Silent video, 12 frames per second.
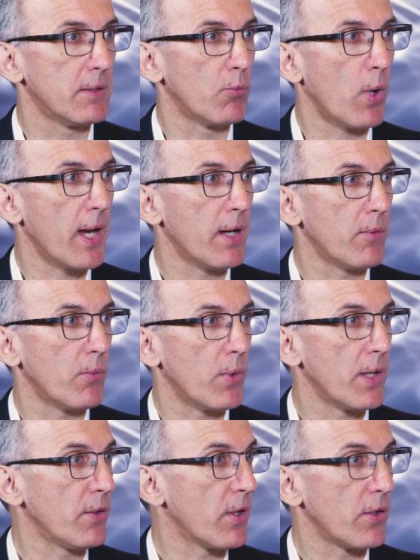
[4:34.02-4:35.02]
when,
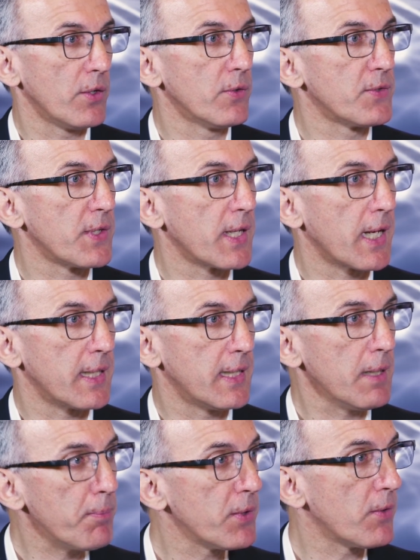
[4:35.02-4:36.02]
when you are using a
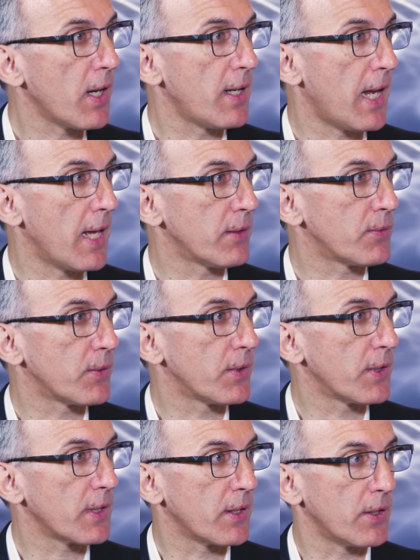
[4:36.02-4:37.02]
deep neural
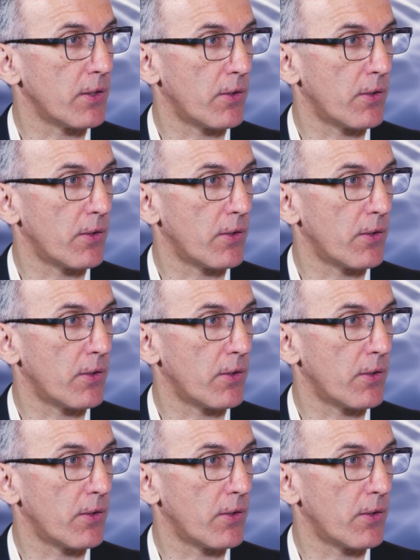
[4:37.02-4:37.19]
network uh,